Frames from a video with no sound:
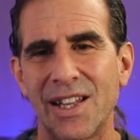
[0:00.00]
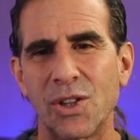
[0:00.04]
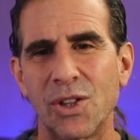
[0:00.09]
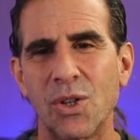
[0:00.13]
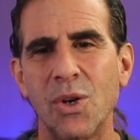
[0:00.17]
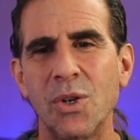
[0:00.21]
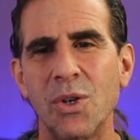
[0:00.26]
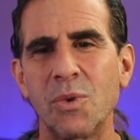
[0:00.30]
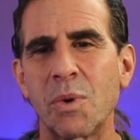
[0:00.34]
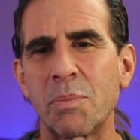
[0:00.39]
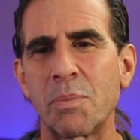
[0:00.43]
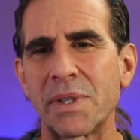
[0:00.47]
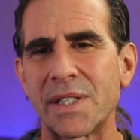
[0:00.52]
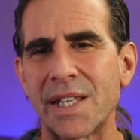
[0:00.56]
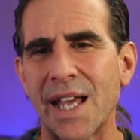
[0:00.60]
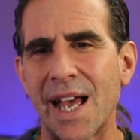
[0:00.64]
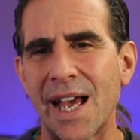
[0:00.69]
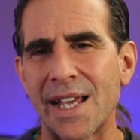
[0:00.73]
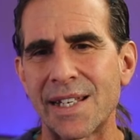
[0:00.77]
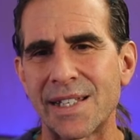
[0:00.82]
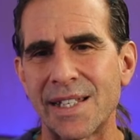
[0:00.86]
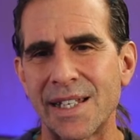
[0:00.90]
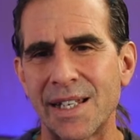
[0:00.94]
Loaded with
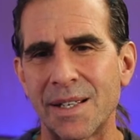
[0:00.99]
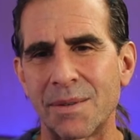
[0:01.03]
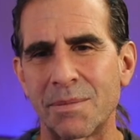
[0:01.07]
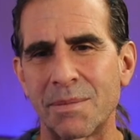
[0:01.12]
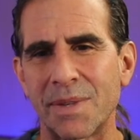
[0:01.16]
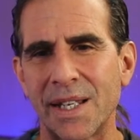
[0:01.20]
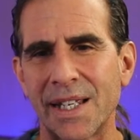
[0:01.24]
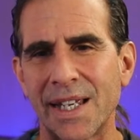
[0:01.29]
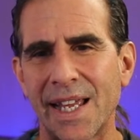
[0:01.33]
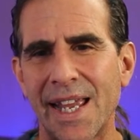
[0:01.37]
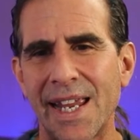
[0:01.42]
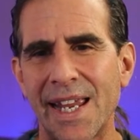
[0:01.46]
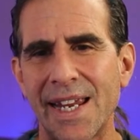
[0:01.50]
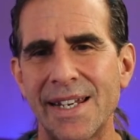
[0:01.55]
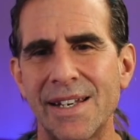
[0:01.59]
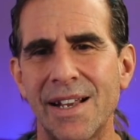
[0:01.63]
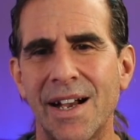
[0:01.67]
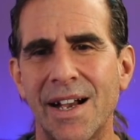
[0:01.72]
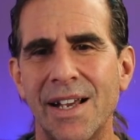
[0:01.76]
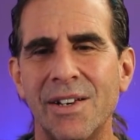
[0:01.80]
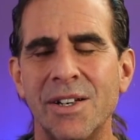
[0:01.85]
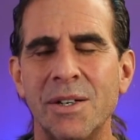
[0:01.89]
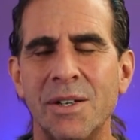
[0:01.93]
potassium, like
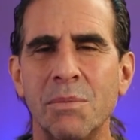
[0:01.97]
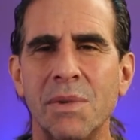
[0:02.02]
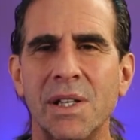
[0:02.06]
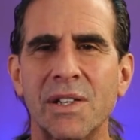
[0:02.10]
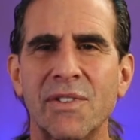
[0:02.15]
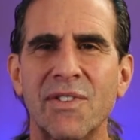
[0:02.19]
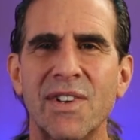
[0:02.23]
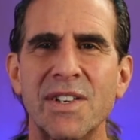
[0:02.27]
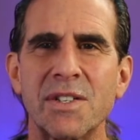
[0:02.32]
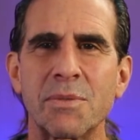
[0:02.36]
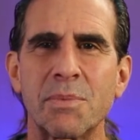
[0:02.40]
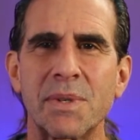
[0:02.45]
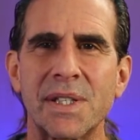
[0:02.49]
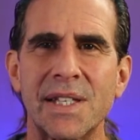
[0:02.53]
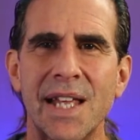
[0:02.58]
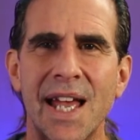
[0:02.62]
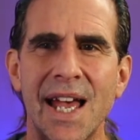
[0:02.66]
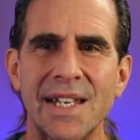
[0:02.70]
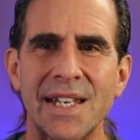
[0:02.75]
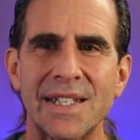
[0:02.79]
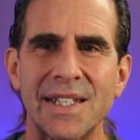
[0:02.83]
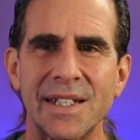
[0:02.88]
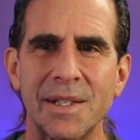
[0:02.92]
900 milligrams of
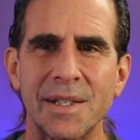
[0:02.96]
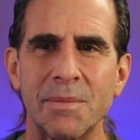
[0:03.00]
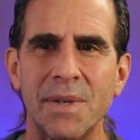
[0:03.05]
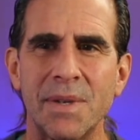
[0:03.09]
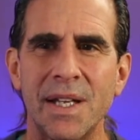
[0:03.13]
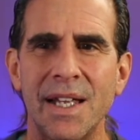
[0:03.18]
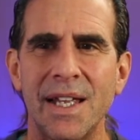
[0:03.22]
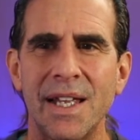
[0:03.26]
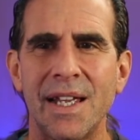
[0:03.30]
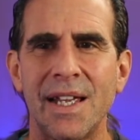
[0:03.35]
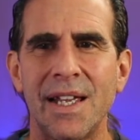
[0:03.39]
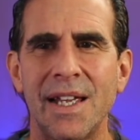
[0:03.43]
potassium.